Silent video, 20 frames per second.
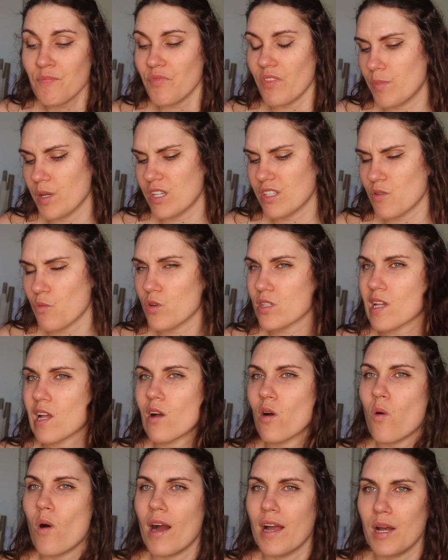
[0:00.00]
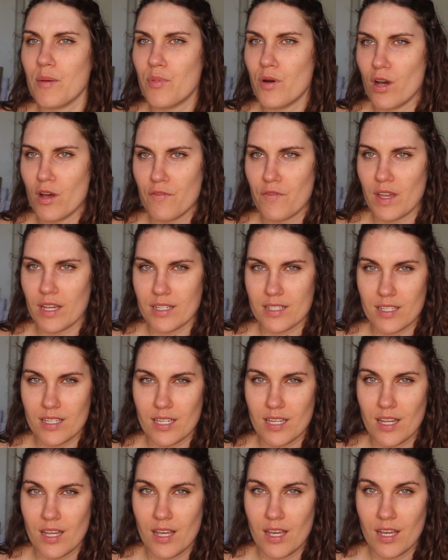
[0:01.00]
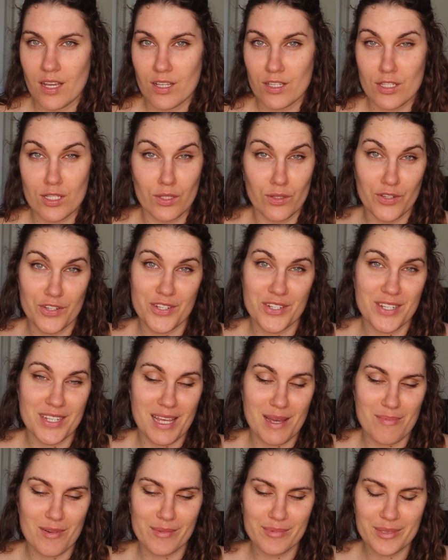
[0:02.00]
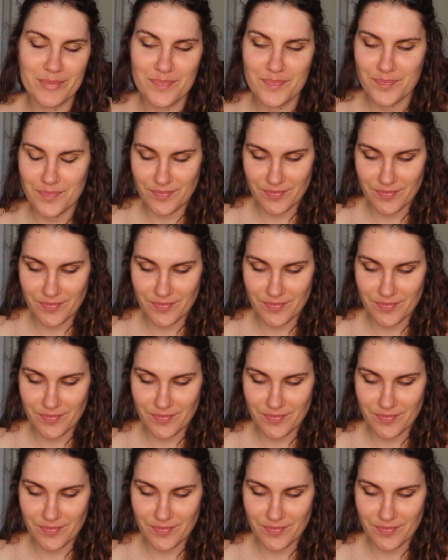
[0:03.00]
because it wasn't quite a perfect solution to that problem.